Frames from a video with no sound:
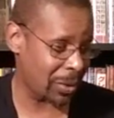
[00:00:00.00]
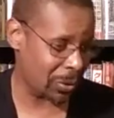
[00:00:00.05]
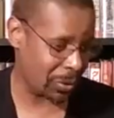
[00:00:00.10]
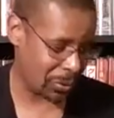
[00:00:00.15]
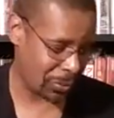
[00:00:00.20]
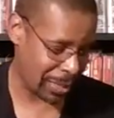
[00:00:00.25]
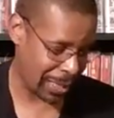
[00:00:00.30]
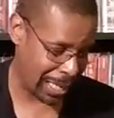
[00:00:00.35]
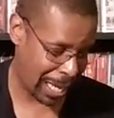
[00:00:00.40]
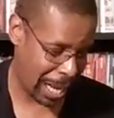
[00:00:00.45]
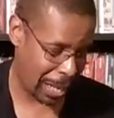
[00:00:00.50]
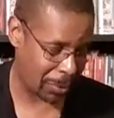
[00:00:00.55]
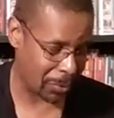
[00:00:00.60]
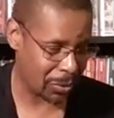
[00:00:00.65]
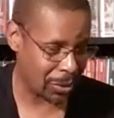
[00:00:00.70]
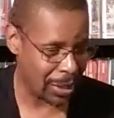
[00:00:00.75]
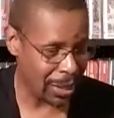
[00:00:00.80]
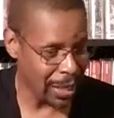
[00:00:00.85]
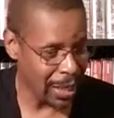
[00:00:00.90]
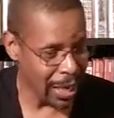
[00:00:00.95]
those ring outs.
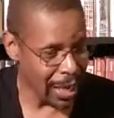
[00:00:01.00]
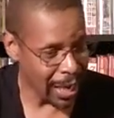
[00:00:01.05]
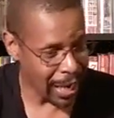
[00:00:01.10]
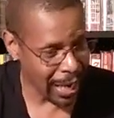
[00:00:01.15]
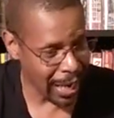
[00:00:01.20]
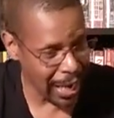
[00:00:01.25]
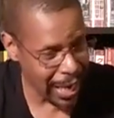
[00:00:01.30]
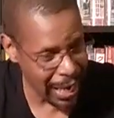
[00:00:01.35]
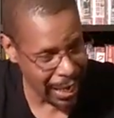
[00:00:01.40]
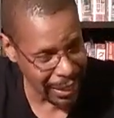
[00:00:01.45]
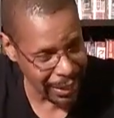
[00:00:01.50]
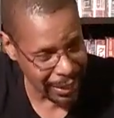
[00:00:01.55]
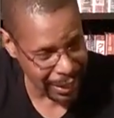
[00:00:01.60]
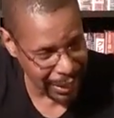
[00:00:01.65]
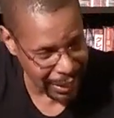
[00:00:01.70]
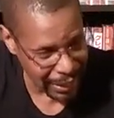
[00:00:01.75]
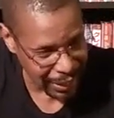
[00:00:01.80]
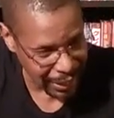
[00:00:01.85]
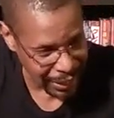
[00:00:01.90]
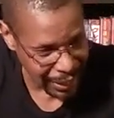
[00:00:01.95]
And
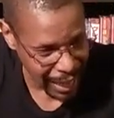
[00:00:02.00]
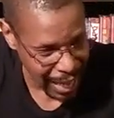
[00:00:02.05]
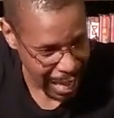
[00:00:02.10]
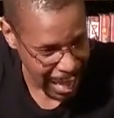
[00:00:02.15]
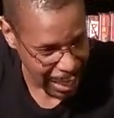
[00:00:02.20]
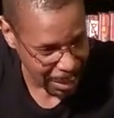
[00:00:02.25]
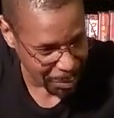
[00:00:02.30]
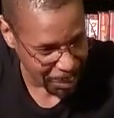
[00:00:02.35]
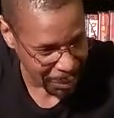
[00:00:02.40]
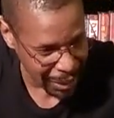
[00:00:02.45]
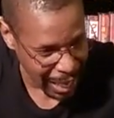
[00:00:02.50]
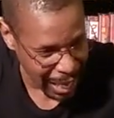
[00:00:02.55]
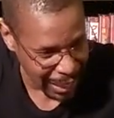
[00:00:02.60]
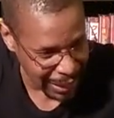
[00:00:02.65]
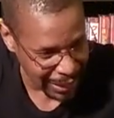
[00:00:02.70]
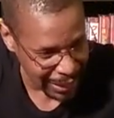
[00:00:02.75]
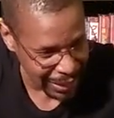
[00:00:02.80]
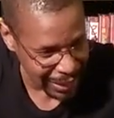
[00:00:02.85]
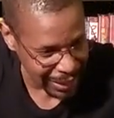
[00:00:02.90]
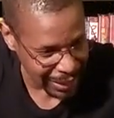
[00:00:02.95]
last but
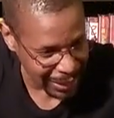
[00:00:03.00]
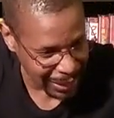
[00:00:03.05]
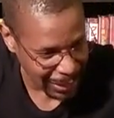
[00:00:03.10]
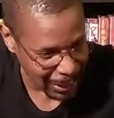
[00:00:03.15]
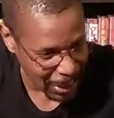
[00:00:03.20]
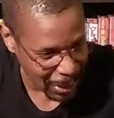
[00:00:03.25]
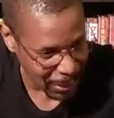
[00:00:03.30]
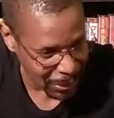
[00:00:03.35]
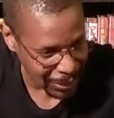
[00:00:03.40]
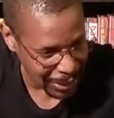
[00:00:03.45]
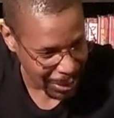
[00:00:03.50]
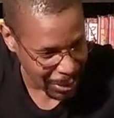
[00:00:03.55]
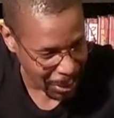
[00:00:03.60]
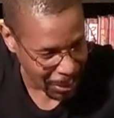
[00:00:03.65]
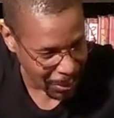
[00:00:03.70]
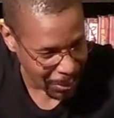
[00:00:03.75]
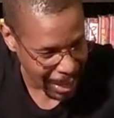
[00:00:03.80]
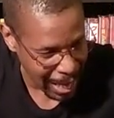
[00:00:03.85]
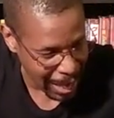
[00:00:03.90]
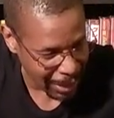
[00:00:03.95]
not least, to close it
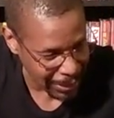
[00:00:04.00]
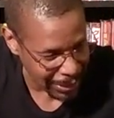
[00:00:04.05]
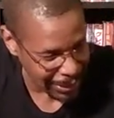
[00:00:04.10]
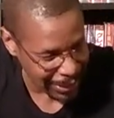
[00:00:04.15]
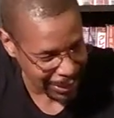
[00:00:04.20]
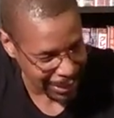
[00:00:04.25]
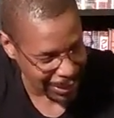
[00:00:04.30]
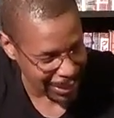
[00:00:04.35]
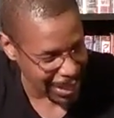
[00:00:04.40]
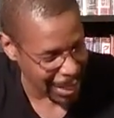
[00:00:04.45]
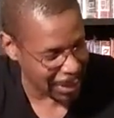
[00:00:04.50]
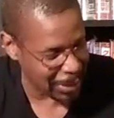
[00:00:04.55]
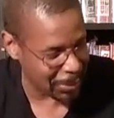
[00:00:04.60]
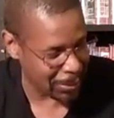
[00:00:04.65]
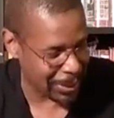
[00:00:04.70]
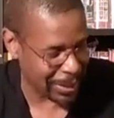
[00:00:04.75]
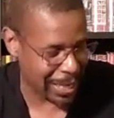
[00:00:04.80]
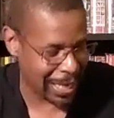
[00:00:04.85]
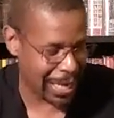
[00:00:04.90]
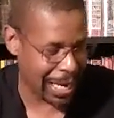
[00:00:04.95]
on out, here's another
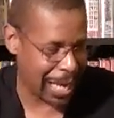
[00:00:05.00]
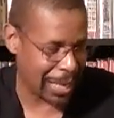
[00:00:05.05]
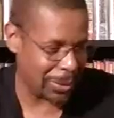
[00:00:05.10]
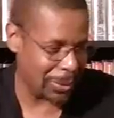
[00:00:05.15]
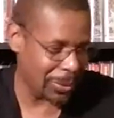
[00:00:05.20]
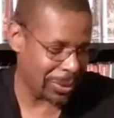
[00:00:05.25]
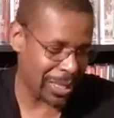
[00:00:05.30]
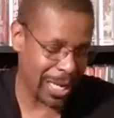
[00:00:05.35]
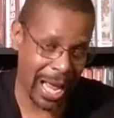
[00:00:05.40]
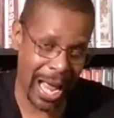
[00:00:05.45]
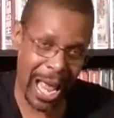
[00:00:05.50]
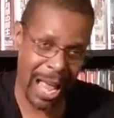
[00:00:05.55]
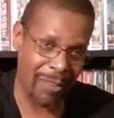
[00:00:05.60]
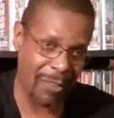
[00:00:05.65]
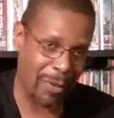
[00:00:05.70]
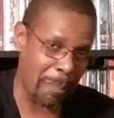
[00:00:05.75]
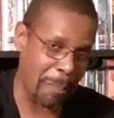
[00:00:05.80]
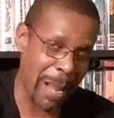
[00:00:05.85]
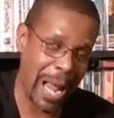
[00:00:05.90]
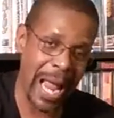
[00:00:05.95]
one that I used to
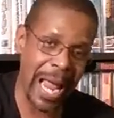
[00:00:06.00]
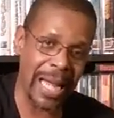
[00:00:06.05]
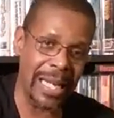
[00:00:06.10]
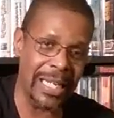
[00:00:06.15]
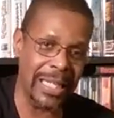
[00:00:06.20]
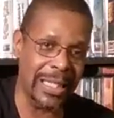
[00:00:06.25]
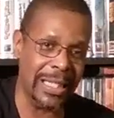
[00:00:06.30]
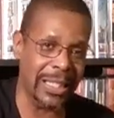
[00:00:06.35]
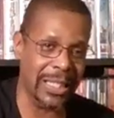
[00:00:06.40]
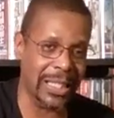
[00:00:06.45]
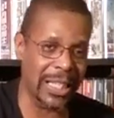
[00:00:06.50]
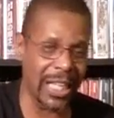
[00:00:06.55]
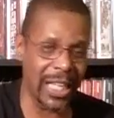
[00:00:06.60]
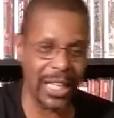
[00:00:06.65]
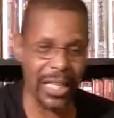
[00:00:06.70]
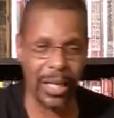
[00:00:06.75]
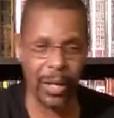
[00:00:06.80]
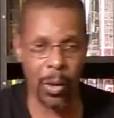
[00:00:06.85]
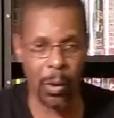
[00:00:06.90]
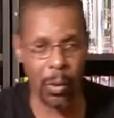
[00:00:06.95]
have. And man, did this
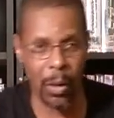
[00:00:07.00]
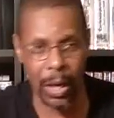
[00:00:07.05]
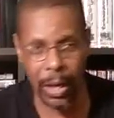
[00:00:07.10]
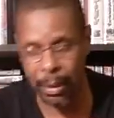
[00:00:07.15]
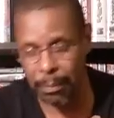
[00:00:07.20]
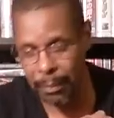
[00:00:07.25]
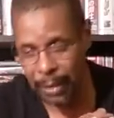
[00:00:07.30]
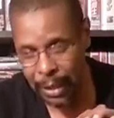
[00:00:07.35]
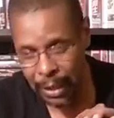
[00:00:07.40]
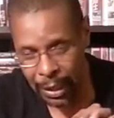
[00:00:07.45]
thing go up.